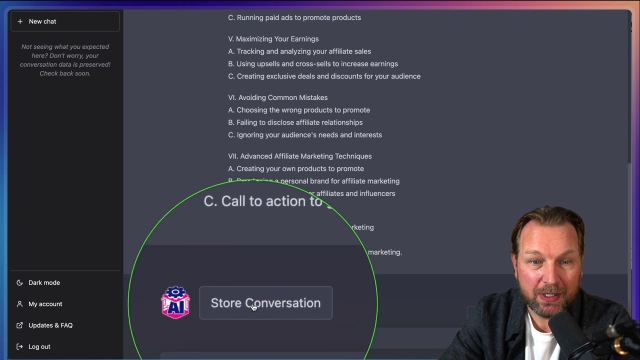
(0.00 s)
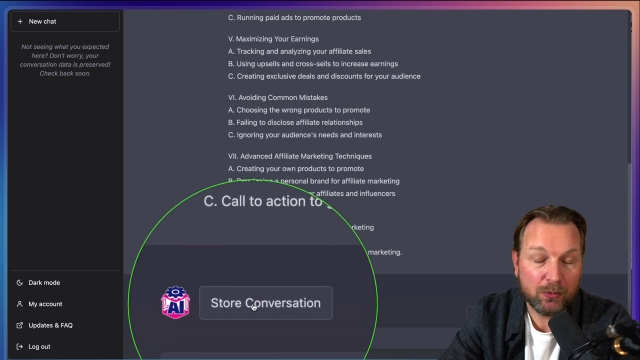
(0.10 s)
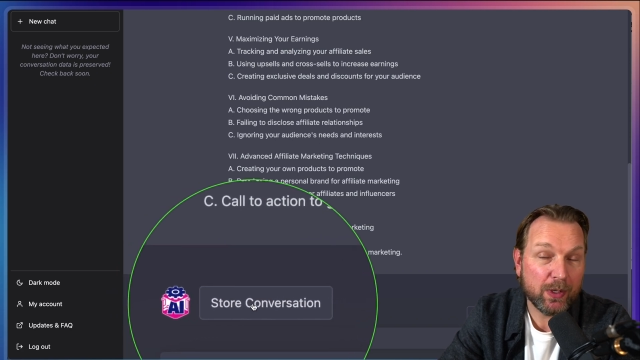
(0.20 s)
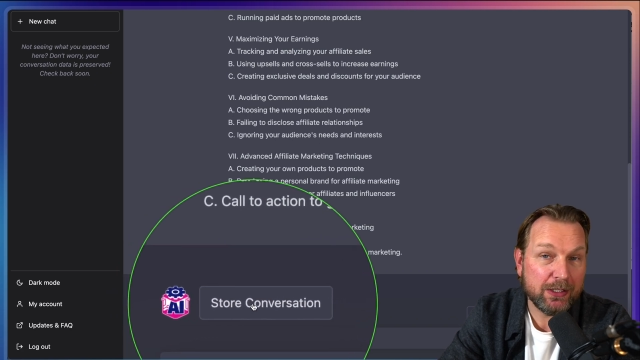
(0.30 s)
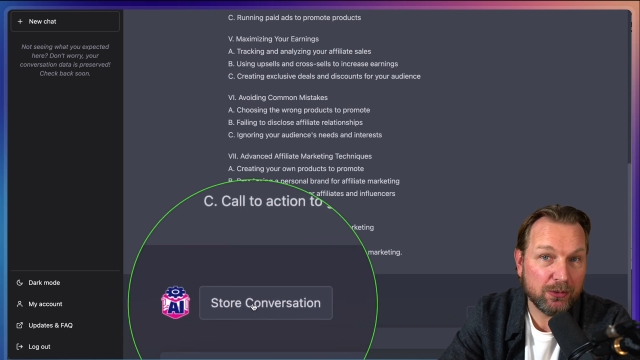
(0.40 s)

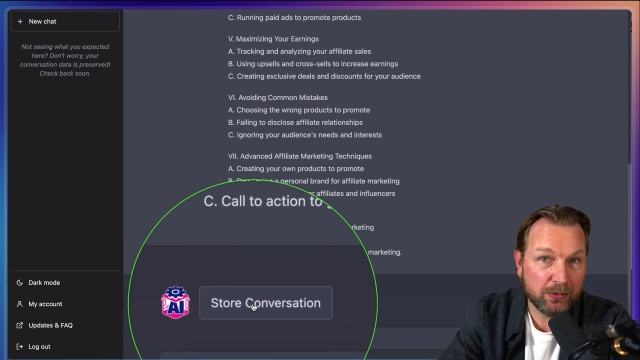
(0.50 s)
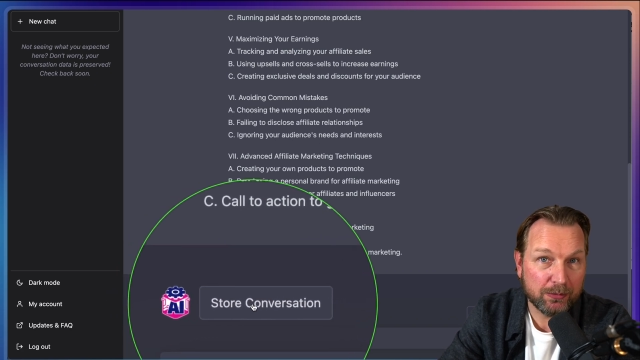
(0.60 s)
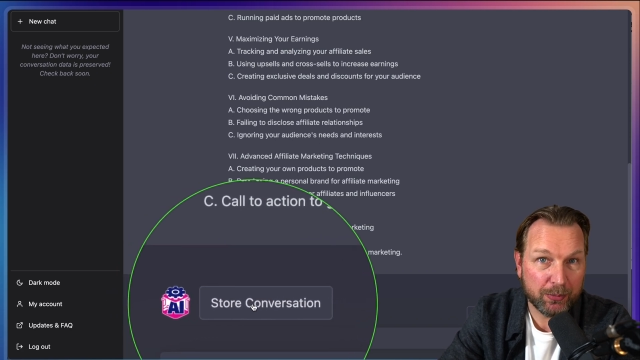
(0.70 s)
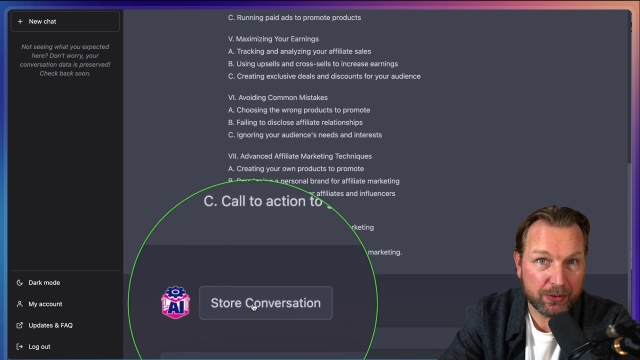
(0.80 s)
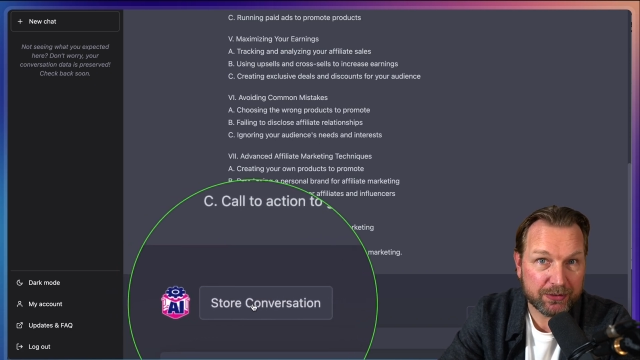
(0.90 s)
when you
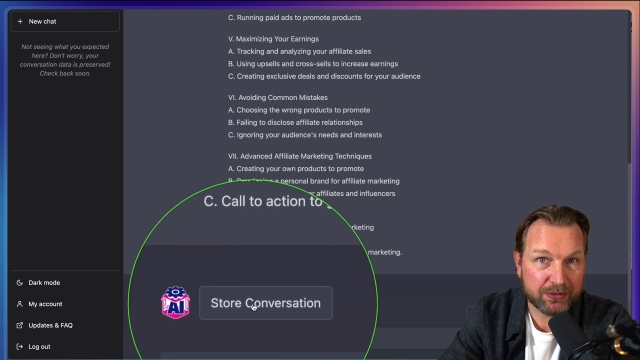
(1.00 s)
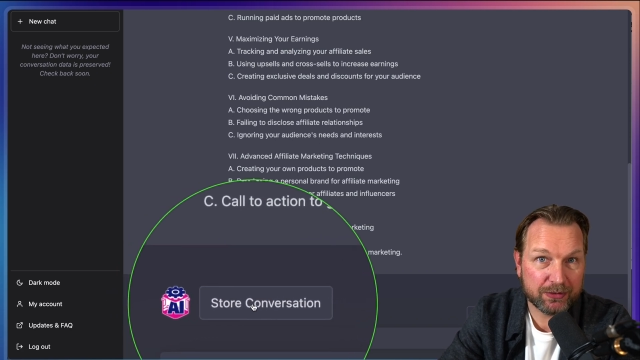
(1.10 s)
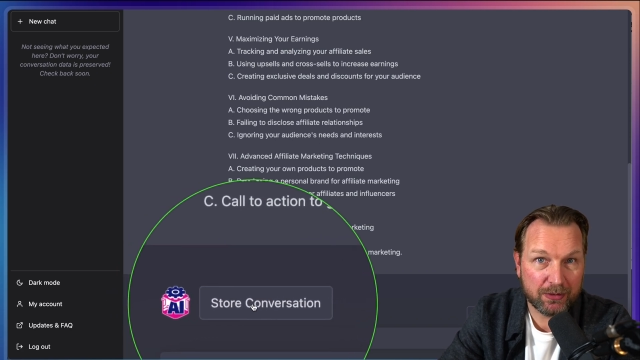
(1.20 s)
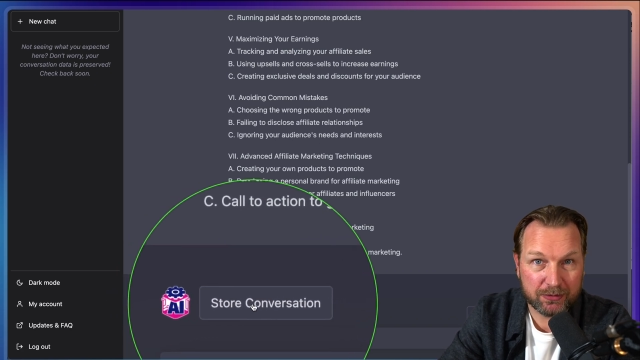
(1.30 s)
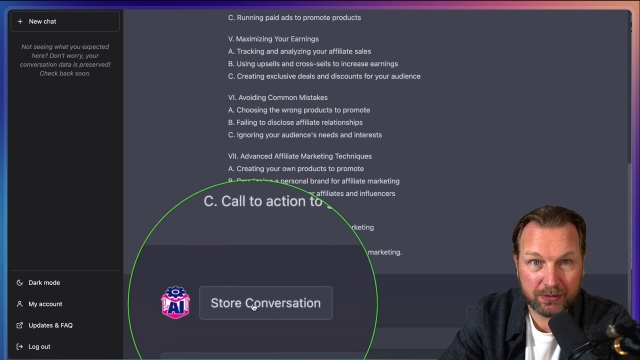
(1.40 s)

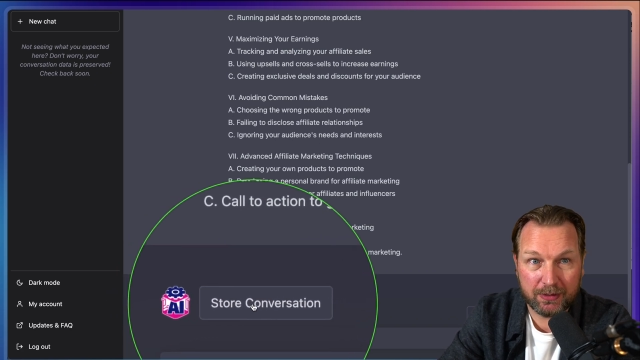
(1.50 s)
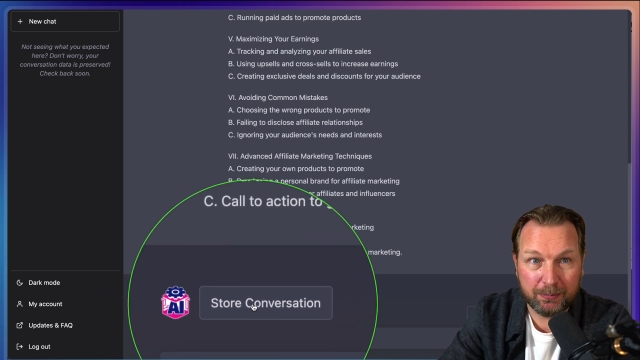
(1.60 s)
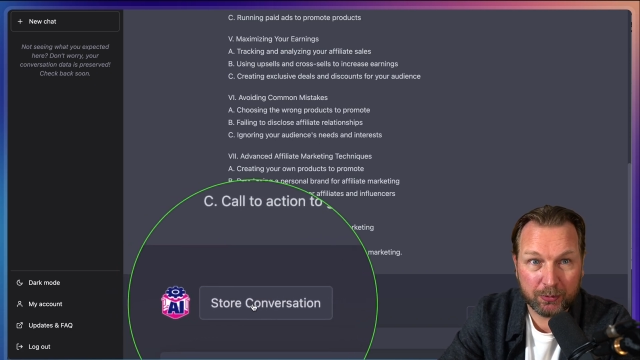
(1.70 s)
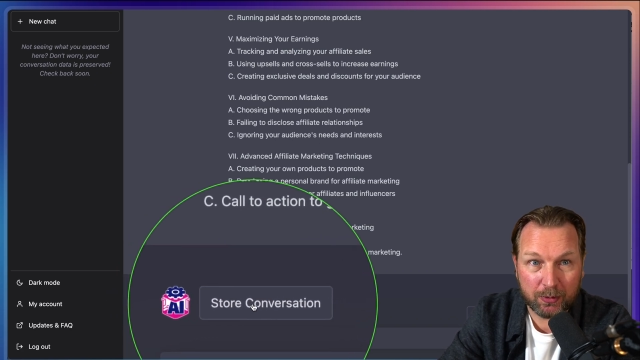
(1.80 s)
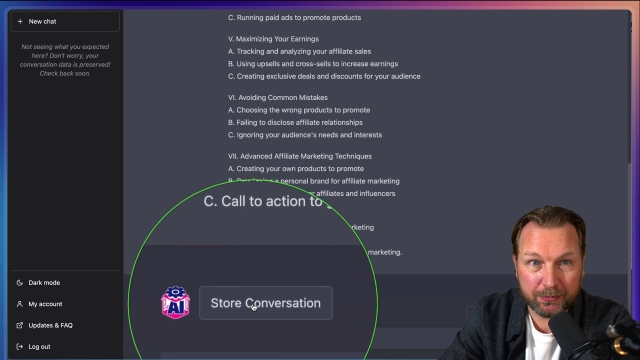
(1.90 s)
purchase
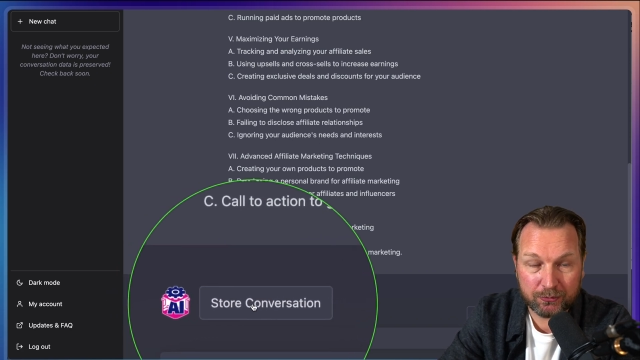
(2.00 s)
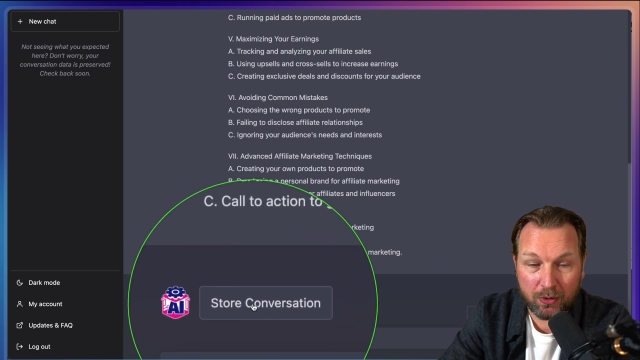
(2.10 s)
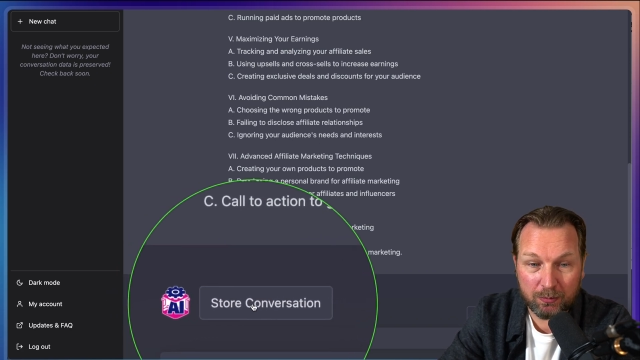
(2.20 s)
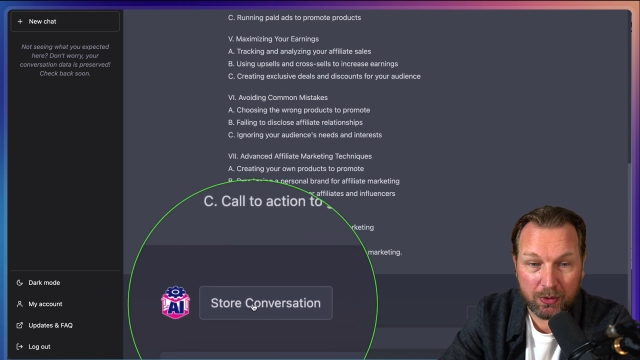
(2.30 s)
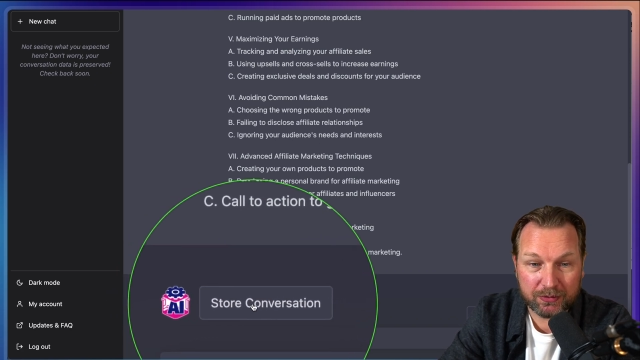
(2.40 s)

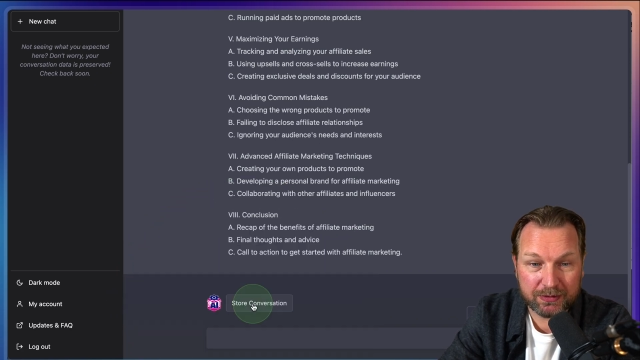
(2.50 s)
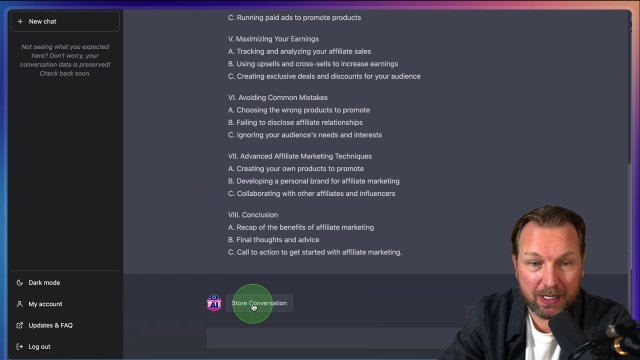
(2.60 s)
PromptStrongbox.